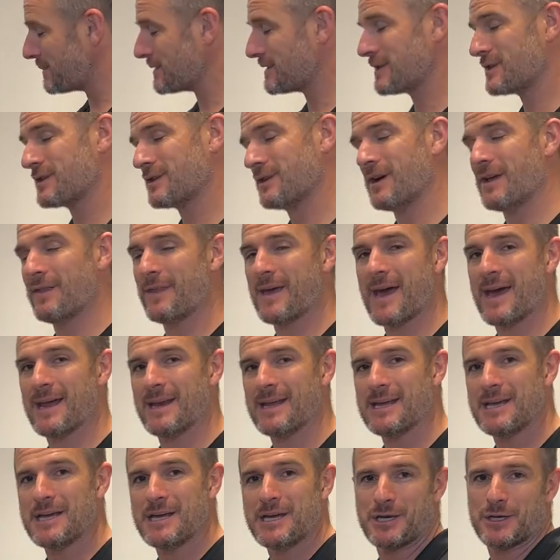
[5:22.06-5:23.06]
position like
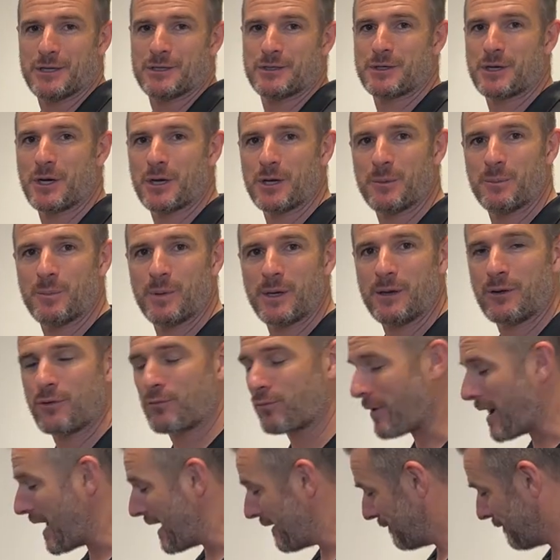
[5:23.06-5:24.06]
that is going to be
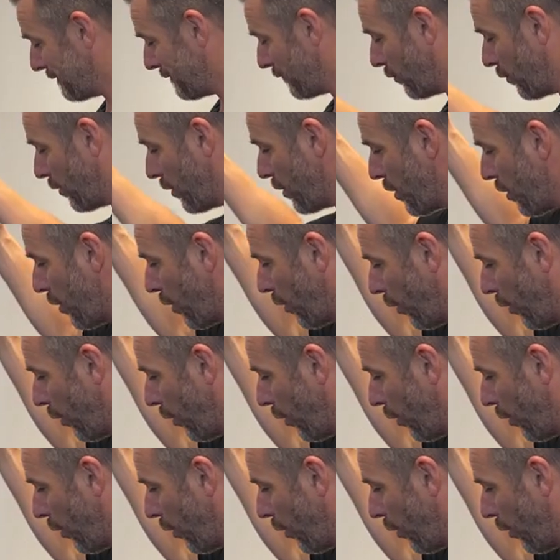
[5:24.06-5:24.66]
great for